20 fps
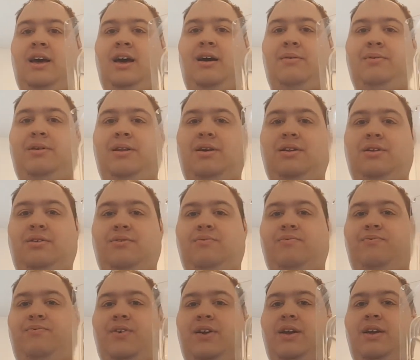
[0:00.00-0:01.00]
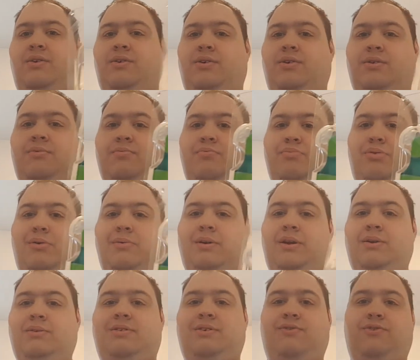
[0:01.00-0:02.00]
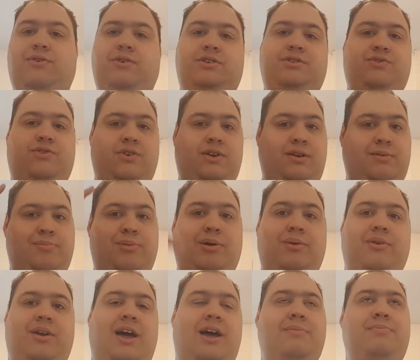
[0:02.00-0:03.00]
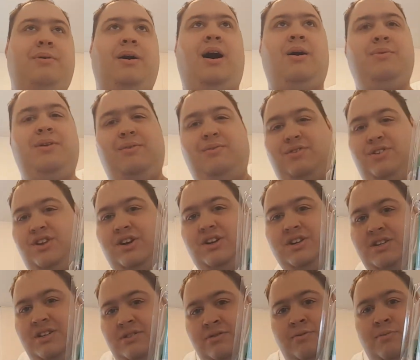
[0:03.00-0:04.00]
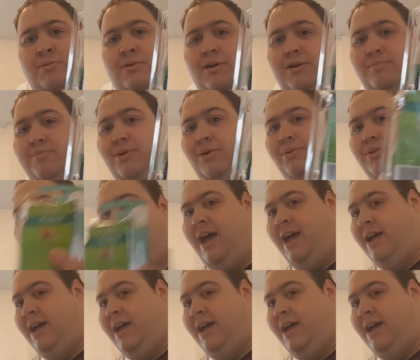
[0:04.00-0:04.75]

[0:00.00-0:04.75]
I mean, the only thing you can probably use it for is for your bald head, but I wouldn't even touch this with my bald